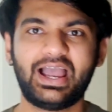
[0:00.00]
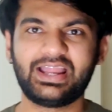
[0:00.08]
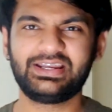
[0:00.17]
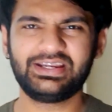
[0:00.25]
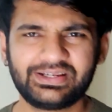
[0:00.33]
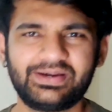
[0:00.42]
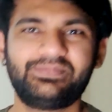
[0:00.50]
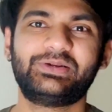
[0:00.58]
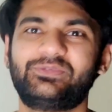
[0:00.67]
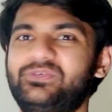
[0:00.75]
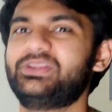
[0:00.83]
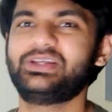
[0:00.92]
I need
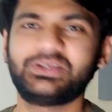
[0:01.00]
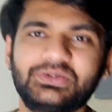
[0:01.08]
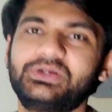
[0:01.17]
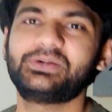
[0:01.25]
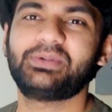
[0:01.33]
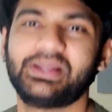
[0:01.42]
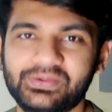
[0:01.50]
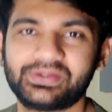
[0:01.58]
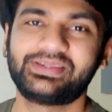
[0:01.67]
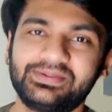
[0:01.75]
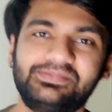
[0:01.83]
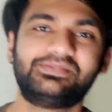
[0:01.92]
comments for the YouTube
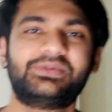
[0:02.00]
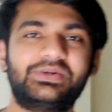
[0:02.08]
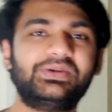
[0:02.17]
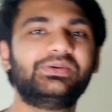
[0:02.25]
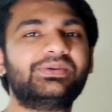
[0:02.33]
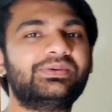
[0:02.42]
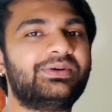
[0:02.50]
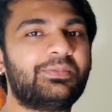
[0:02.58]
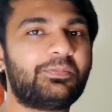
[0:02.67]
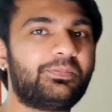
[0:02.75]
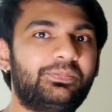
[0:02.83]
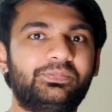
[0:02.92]
algorithm to
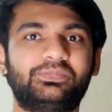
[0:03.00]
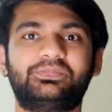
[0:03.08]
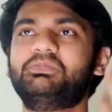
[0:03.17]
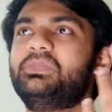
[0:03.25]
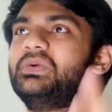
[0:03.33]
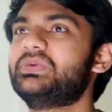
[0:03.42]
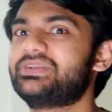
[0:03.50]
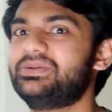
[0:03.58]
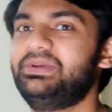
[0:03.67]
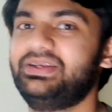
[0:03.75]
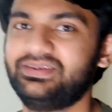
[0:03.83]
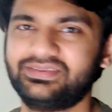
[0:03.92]
boost
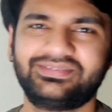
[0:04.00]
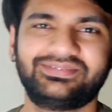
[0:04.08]
me.